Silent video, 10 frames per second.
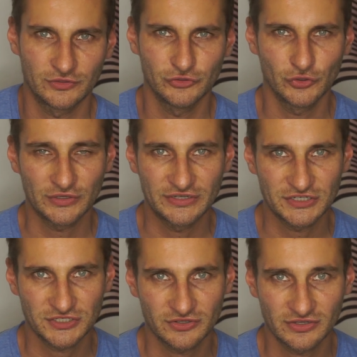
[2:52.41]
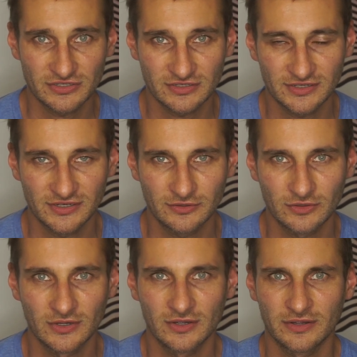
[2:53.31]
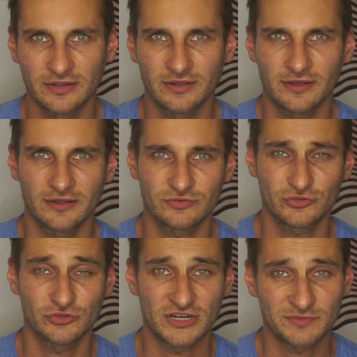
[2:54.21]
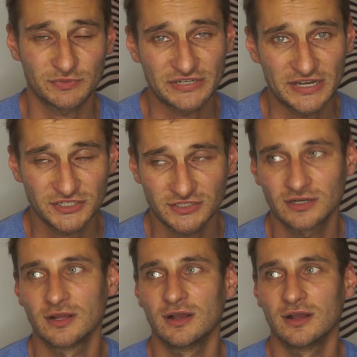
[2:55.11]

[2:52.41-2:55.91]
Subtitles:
new addition to this to transportation.